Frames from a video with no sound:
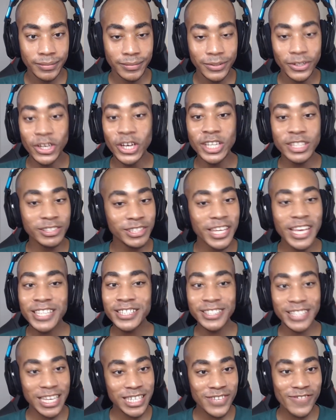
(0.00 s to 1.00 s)
Good. Yes,
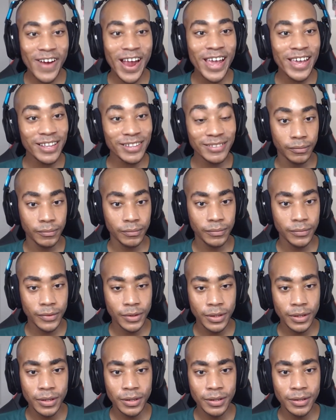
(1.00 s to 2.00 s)
that's right.
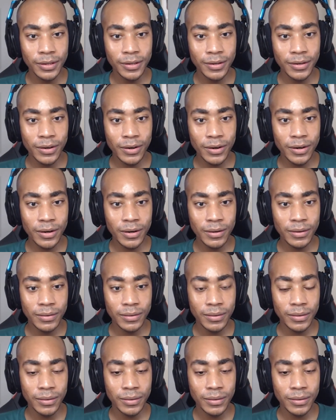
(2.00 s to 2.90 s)
Girl.